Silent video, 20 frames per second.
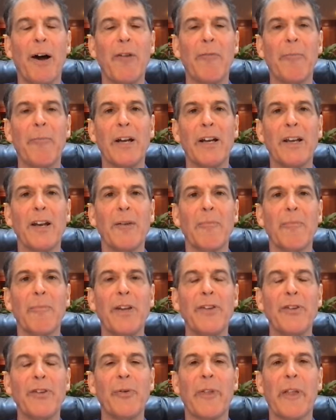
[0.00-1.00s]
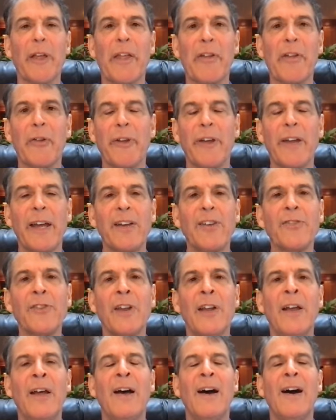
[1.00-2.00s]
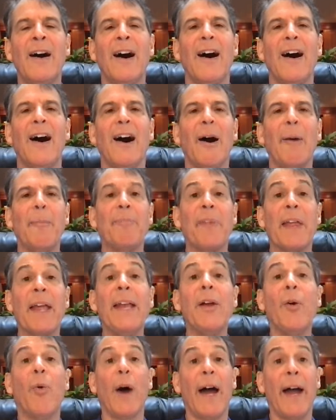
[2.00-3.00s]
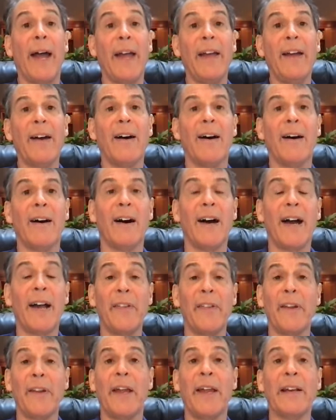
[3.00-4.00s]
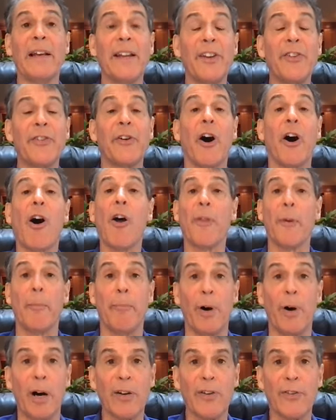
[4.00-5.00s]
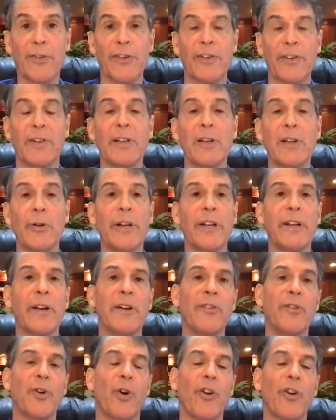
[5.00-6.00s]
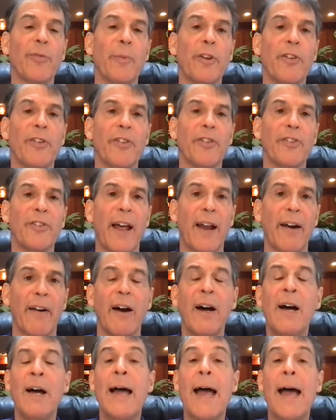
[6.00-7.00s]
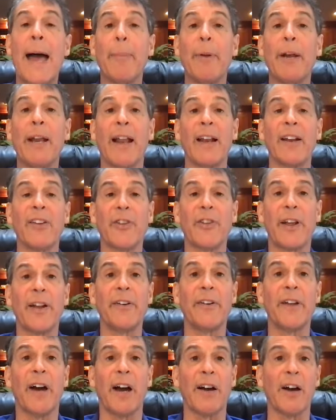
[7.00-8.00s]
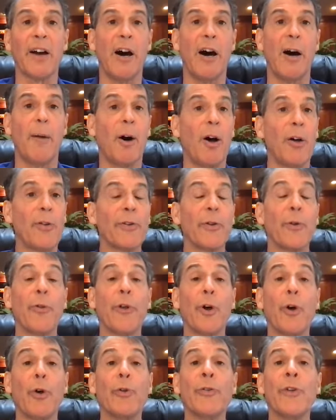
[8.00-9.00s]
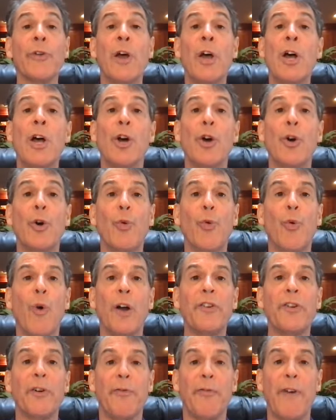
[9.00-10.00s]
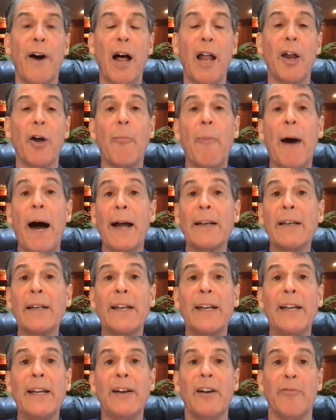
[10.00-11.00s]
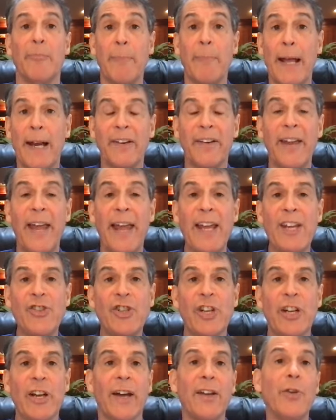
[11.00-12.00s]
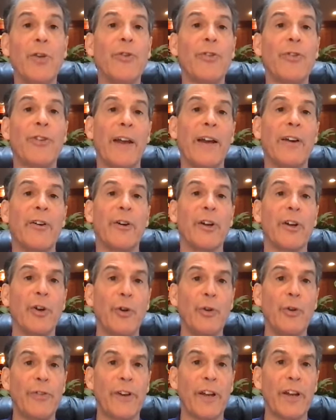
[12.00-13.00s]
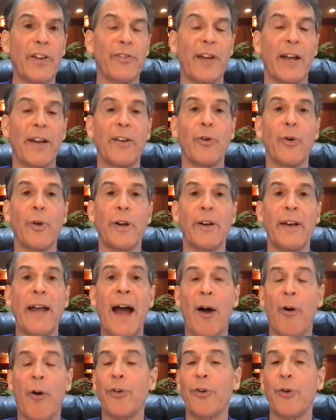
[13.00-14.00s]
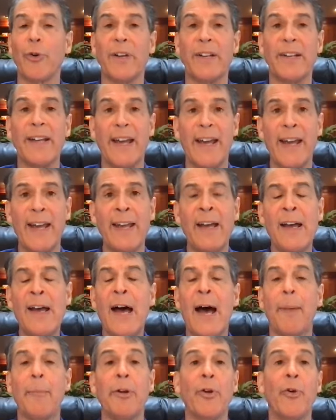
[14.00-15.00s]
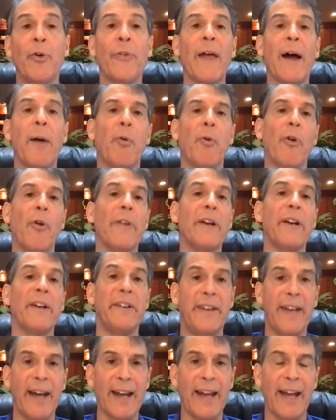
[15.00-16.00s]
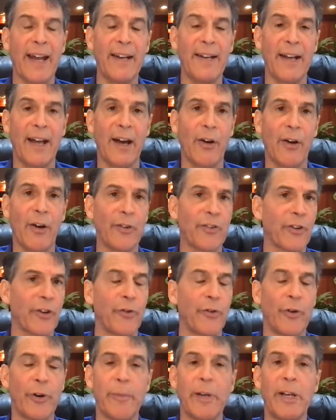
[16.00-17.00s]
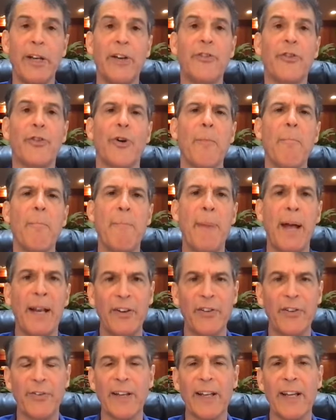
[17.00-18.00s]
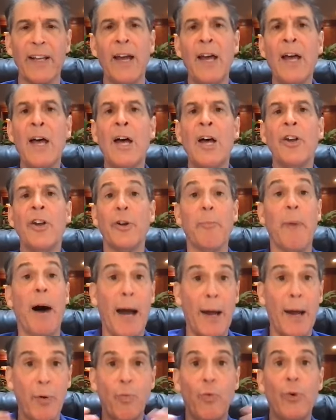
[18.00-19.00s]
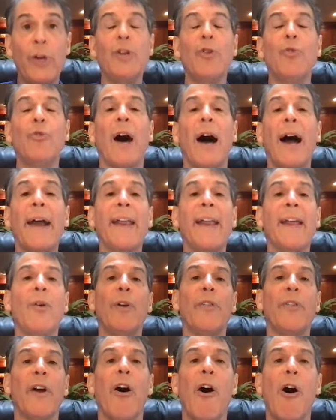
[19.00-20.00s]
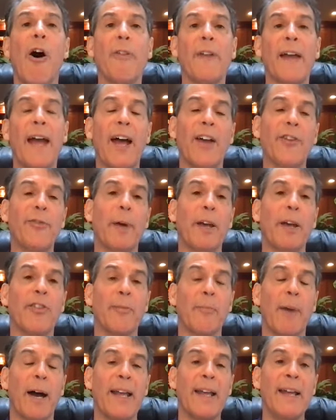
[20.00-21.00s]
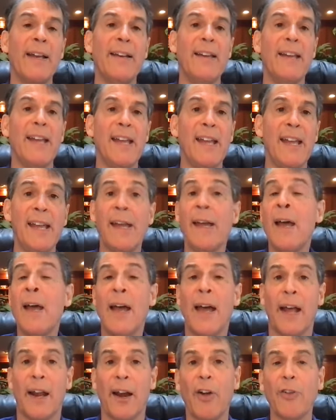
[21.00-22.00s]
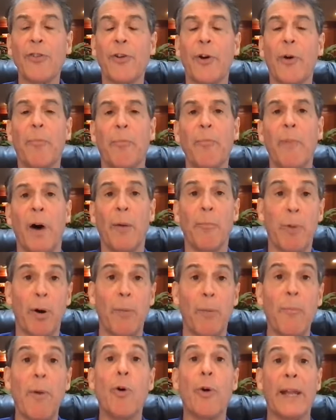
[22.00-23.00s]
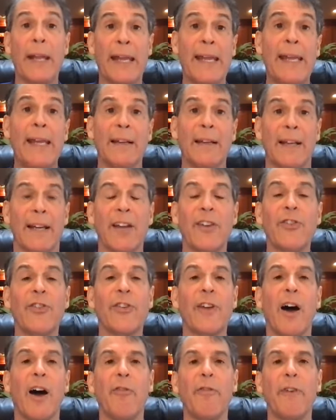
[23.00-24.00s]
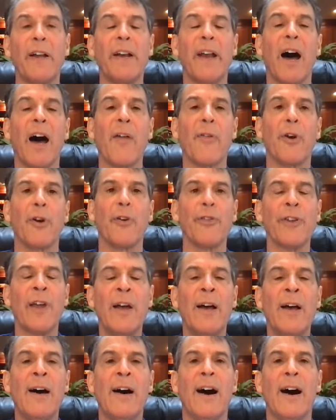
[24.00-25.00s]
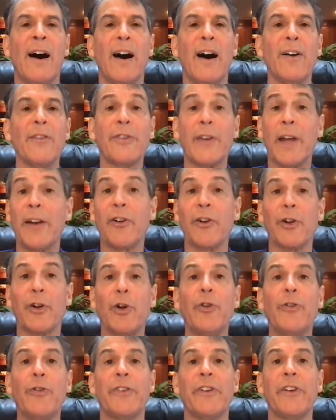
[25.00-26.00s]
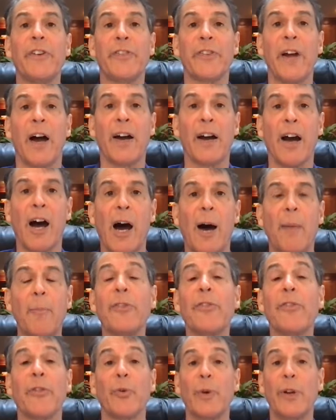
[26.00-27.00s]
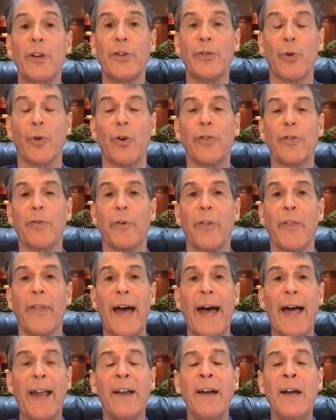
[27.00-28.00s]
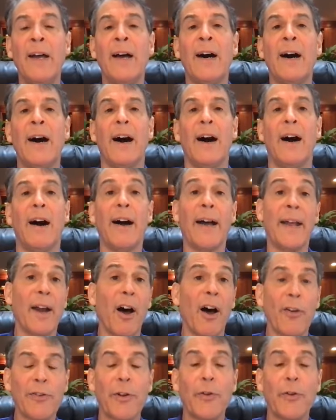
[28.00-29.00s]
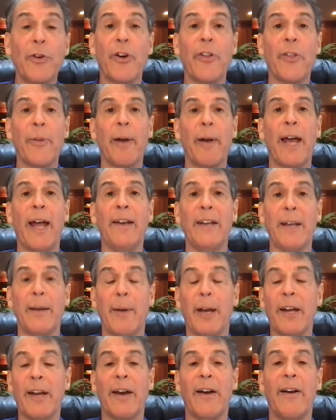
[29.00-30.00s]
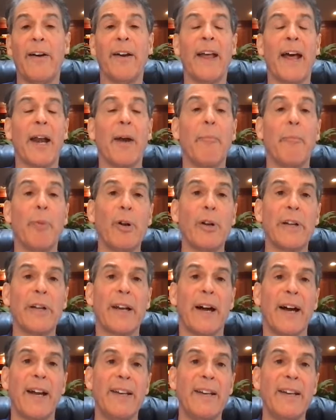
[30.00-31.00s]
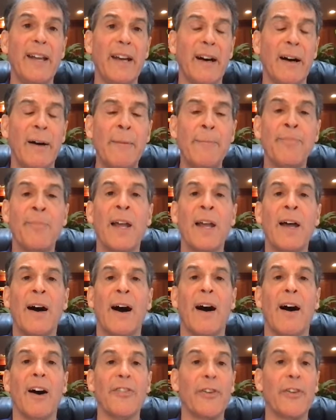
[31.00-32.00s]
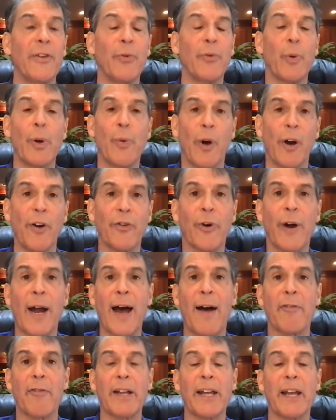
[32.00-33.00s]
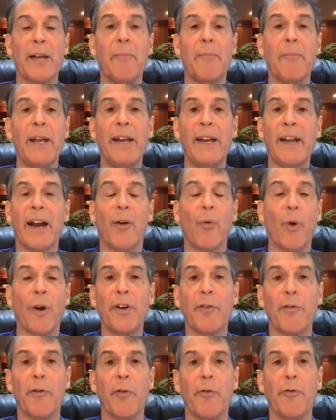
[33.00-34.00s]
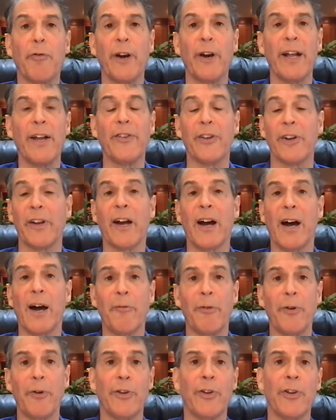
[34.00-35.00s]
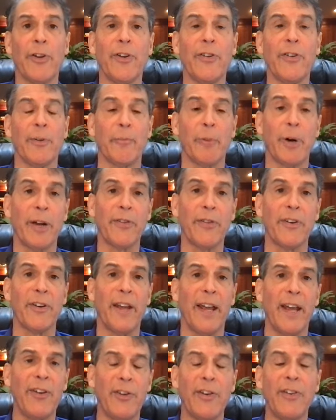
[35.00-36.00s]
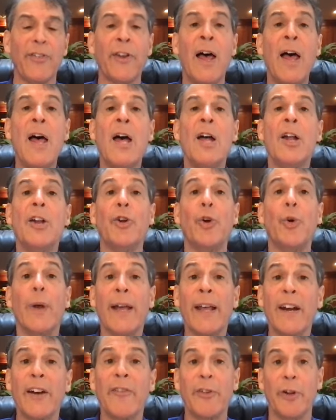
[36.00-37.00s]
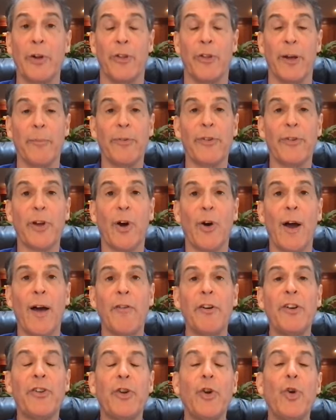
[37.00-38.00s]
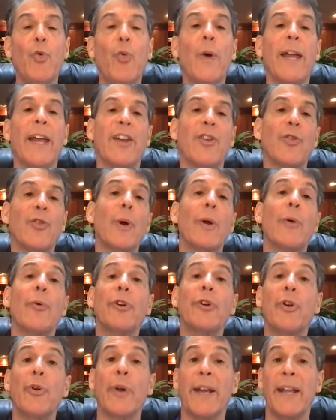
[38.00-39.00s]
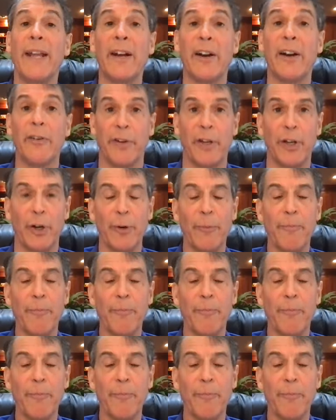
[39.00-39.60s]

I've been a little busy with other things. Anyway, and links to all the books, including endorsements, etc. EbenAlexander.com. Also, those who want to follow my lead of meditation, I use sacred acoustics. I do it an hour or two a day. Been doing that more than a decade now. It's contributed tremendously to my reuniting with all the aspects of my NDE and also promoting healing in self and others. Sacredacoustics.com is the resource for that. And also during the pandemic, Karen had a brilliant idea. Since we weren't traveling and meeting our wonderful friends at conferences and presentations, to interview them. So every 2 weeks, we would do an interview.